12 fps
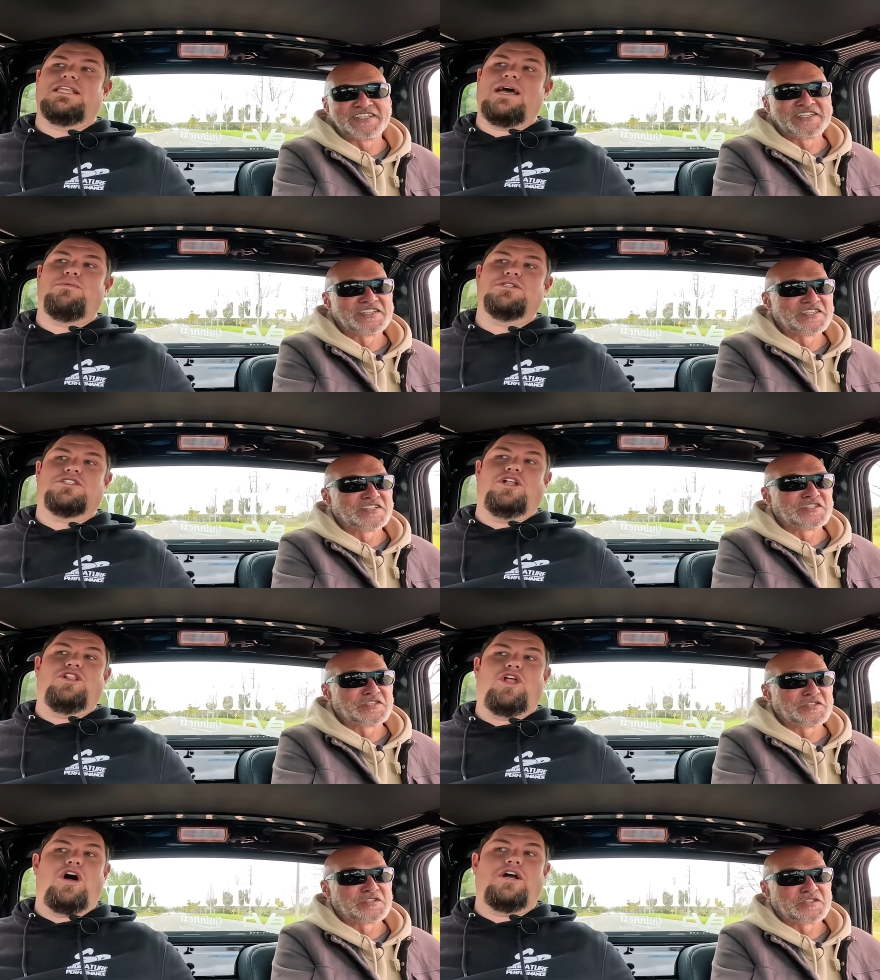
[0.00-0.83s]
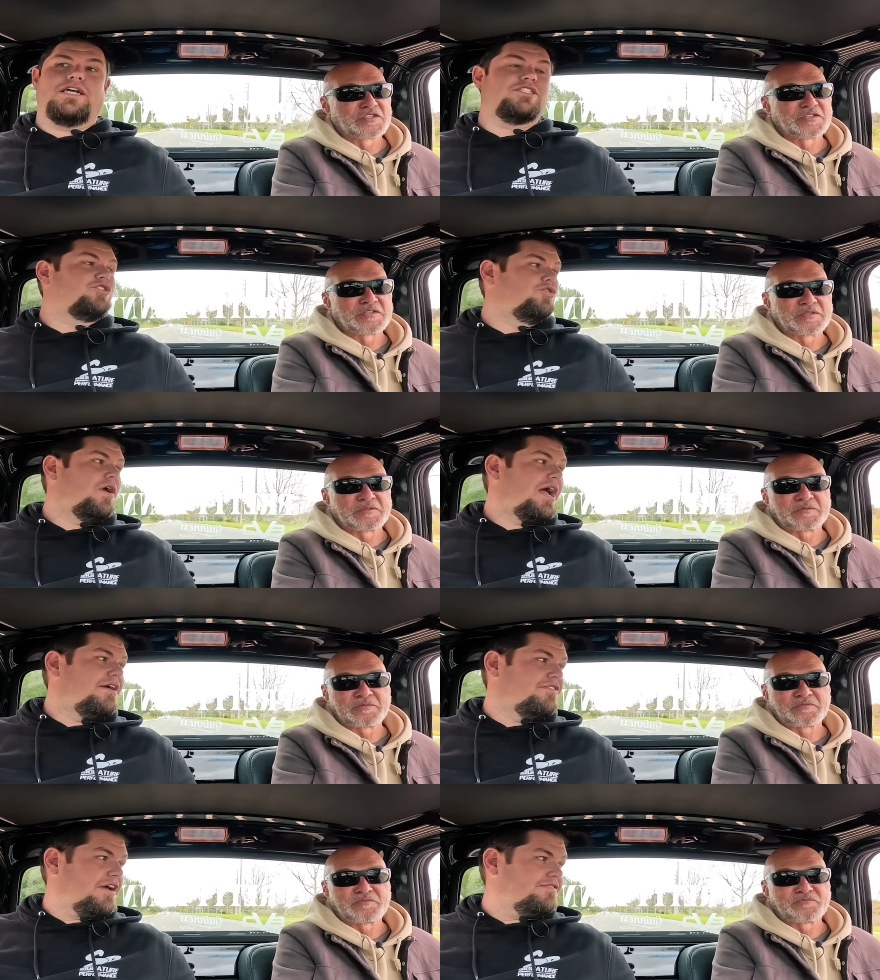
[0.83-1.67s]
Speaker 1: That was the longest
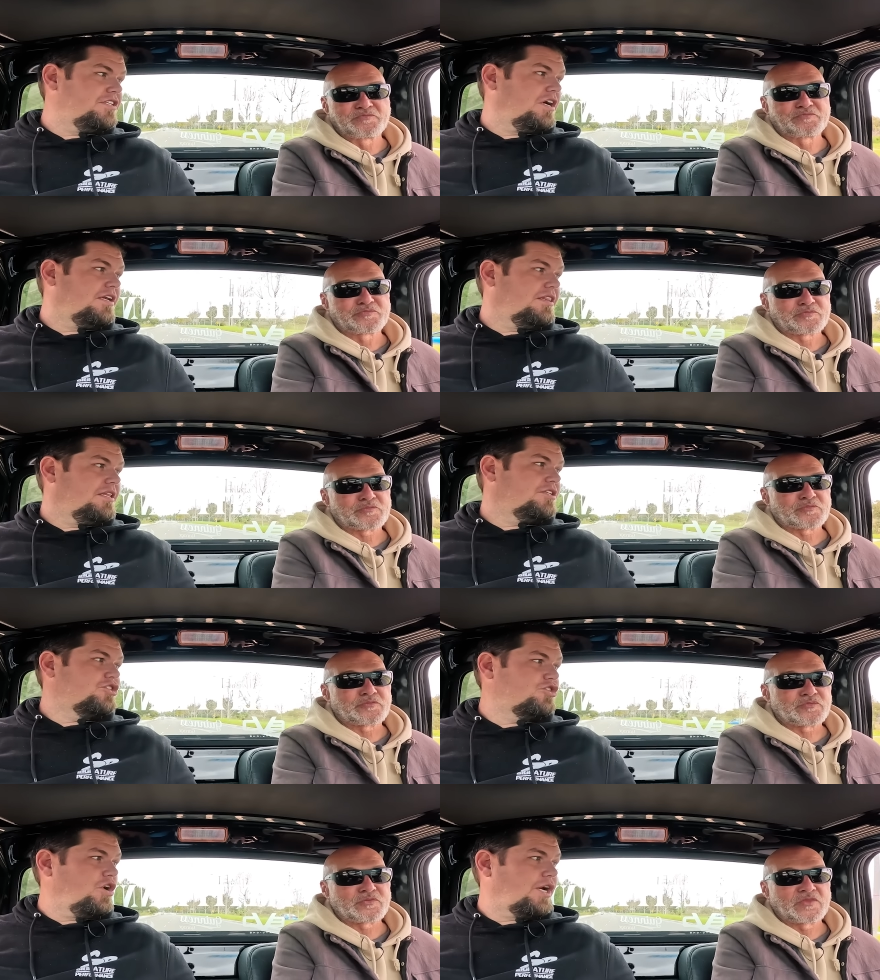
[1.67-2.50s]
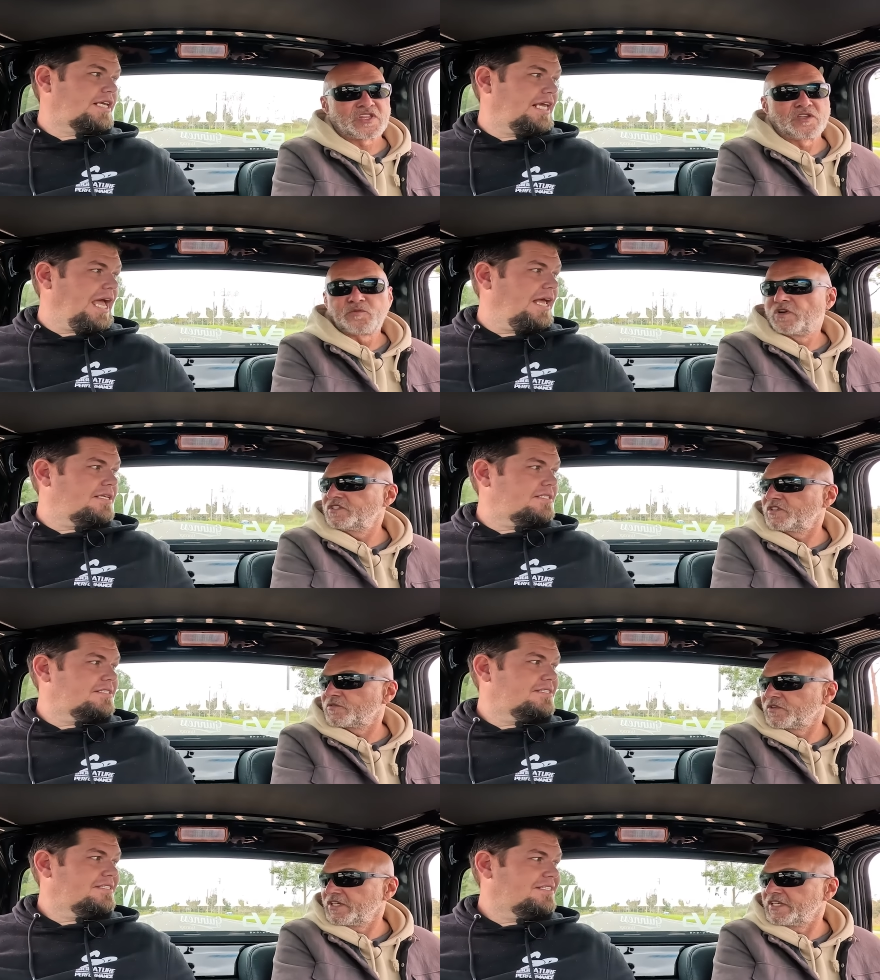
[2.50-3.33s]
drive I've done in this truck yet.
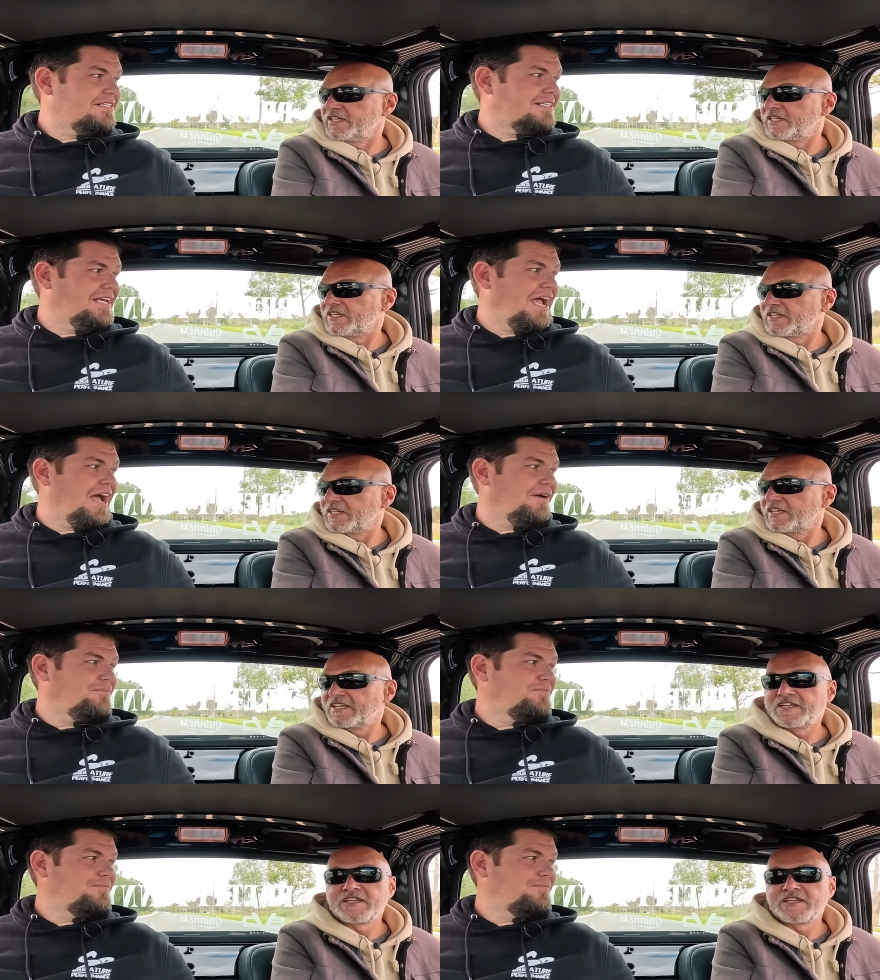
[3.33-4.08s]
Speaker 2: Was it really? Yeah.